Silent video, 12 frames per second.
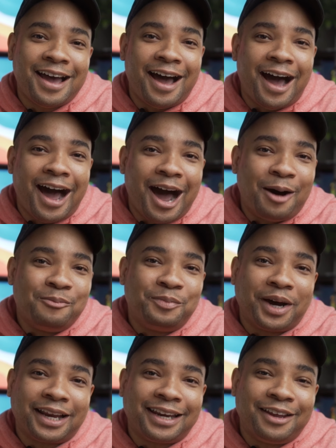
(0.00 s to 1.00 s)

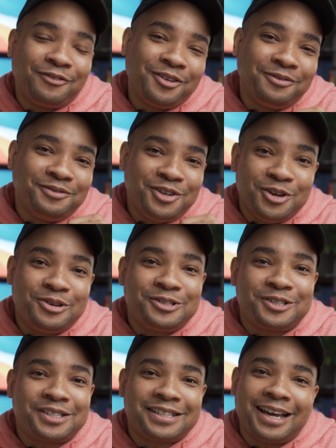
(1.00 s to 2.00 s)
but if you
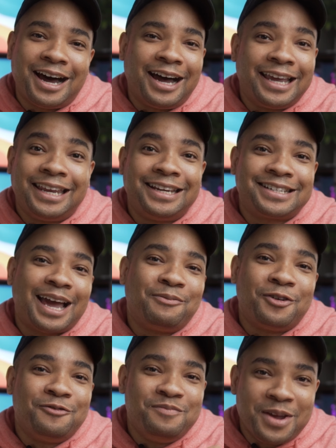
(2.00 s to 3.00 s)
use any type
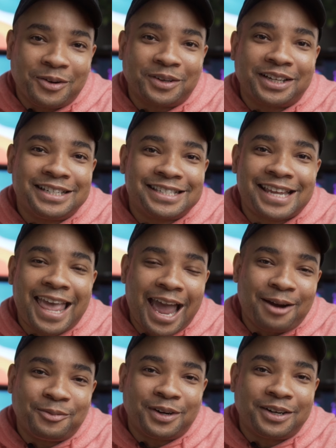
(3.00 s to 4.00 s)
of mirrorless
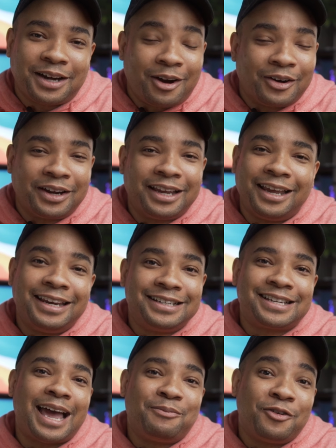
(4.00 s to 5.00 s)
camera or any
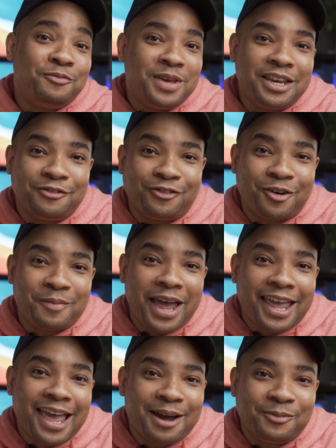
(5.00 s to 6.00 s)
type of medium format
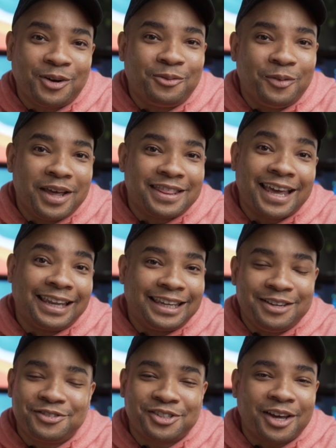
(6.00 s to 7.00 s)
camera with a
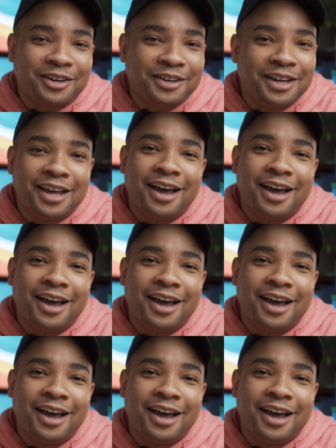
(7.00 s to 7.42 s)
leaf shutter,